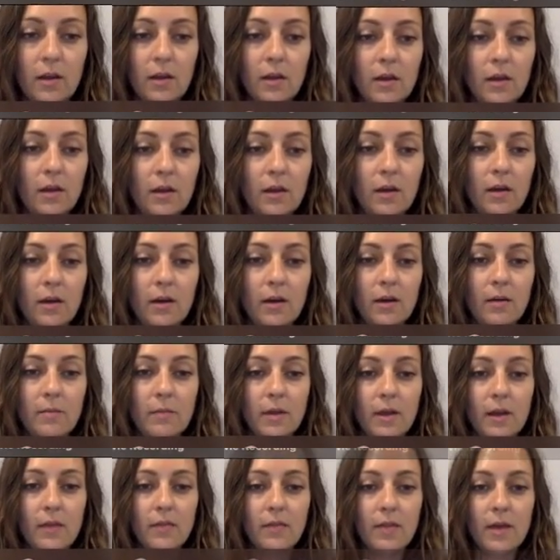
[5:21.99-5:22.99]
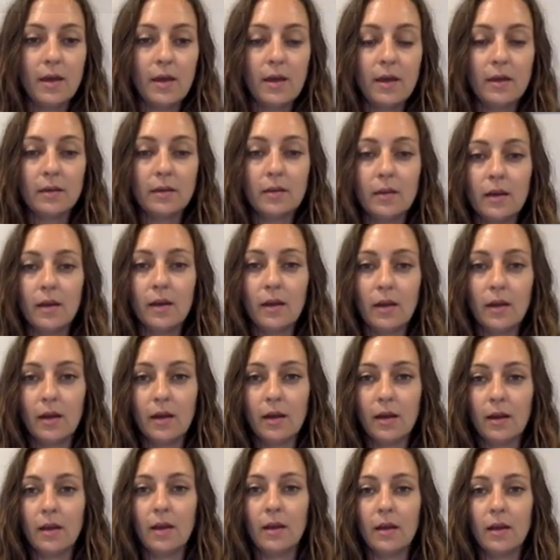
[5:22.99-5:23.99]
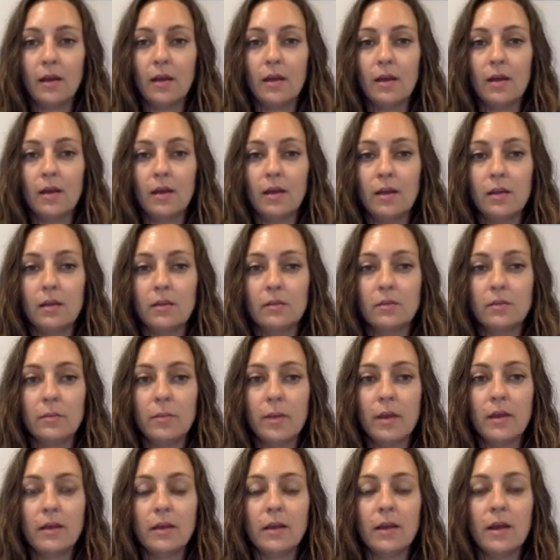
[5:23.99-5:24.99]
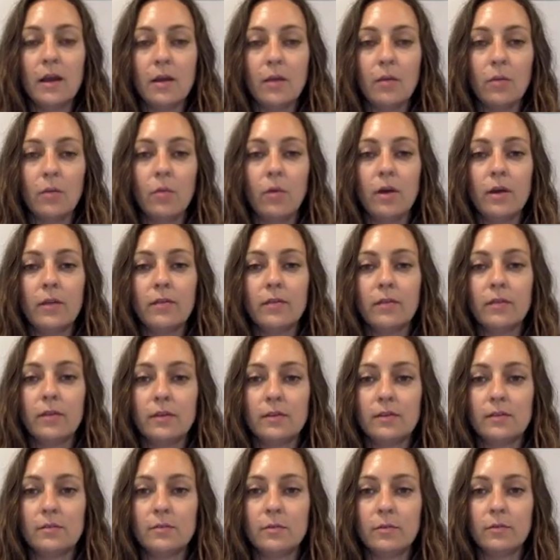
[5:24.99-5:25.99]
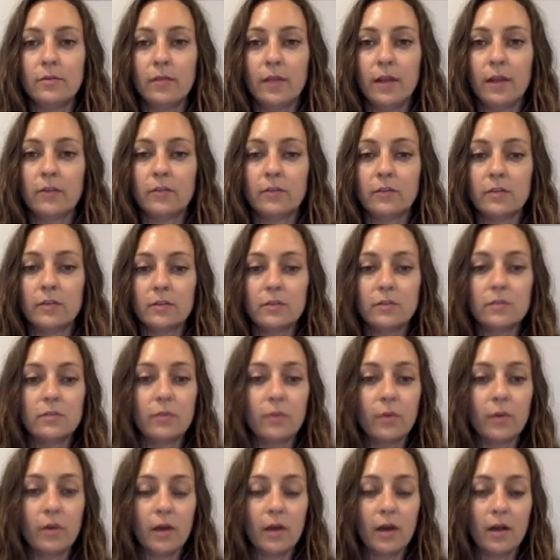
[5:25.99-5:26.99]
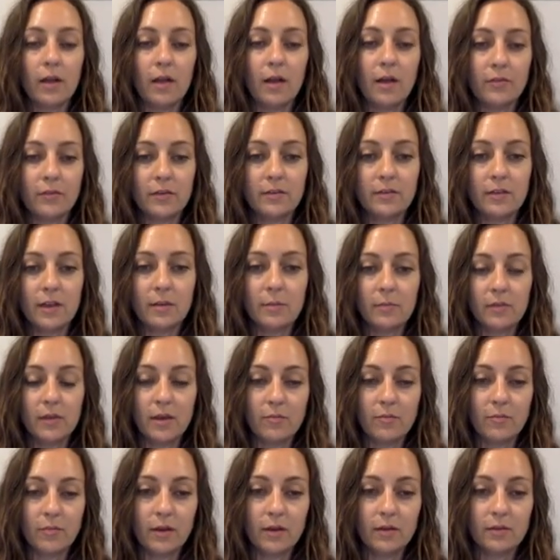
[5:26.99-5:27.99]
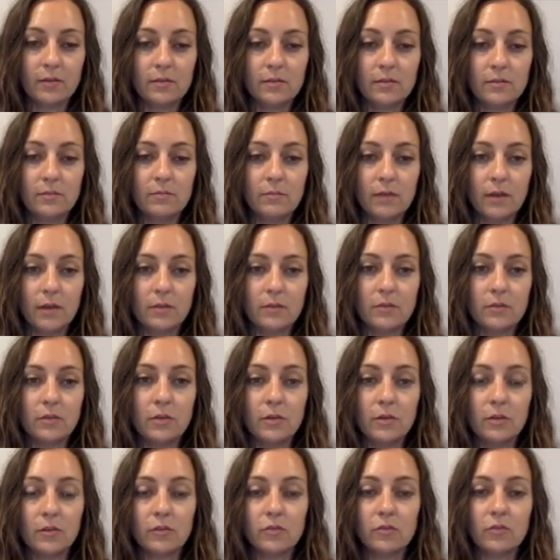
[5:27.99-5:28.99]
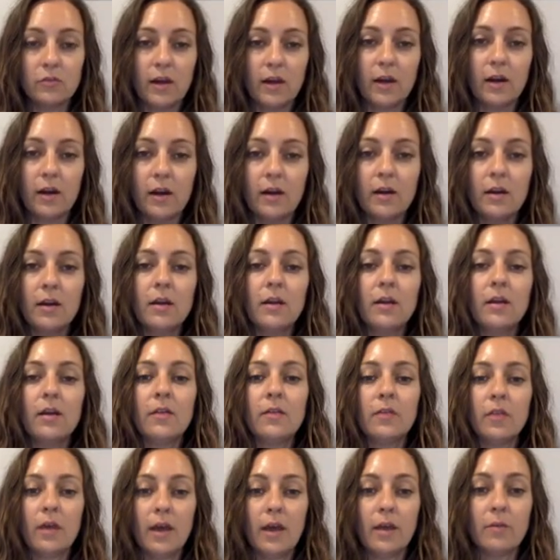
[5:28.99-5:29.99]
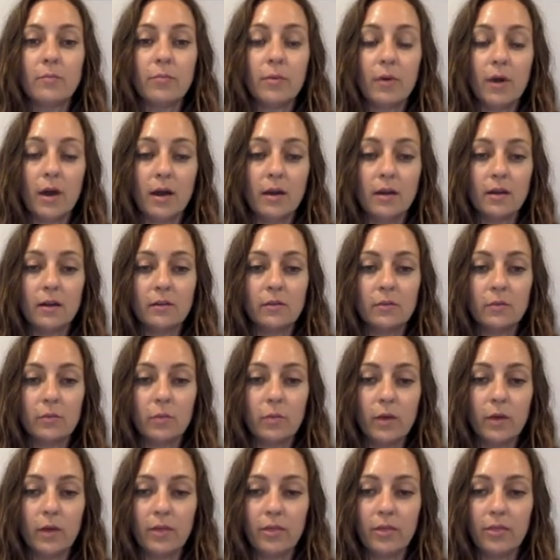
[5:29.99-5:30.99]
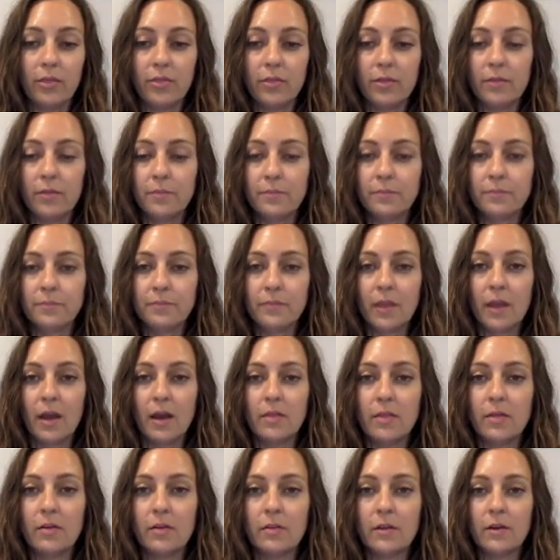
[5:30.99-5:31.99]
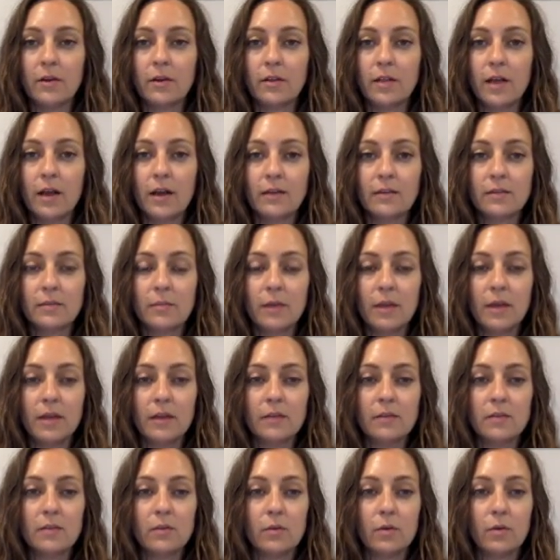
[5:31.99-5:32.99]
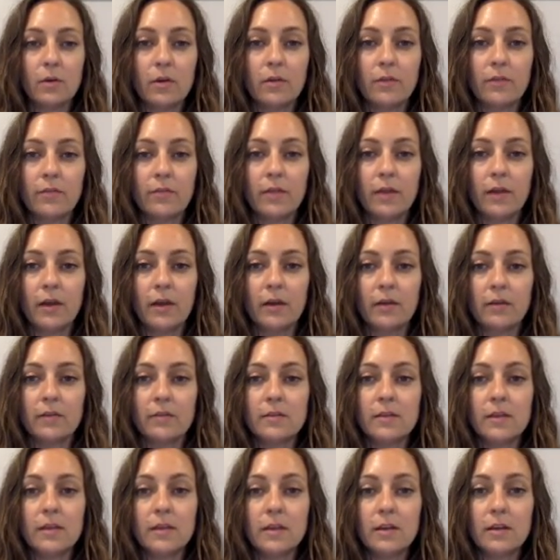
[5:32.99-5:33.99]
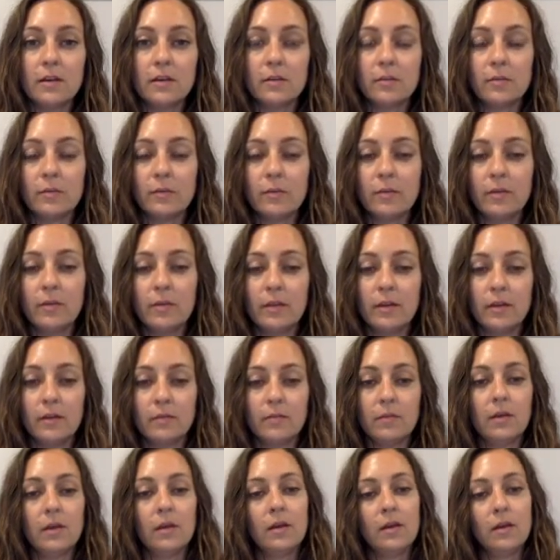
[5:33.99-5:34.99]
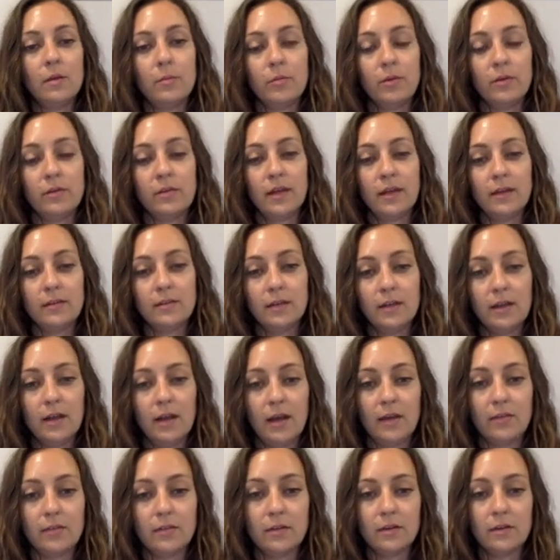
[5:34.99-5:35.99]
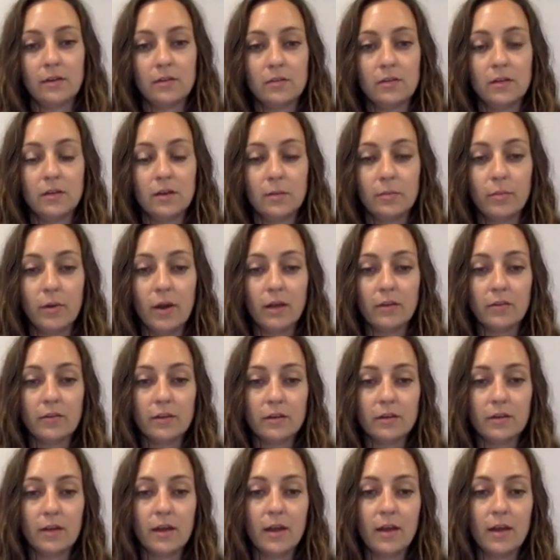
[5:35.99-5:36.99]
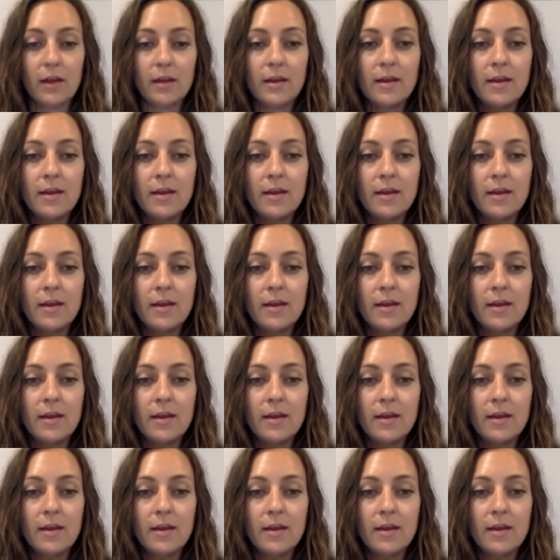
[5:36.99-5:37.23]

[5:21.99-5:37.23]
And then depending on what this reflection is for, I'll oftentimes have my students share the end product with either their classmates, or if they're seniors, maybe they present it at their senior project night.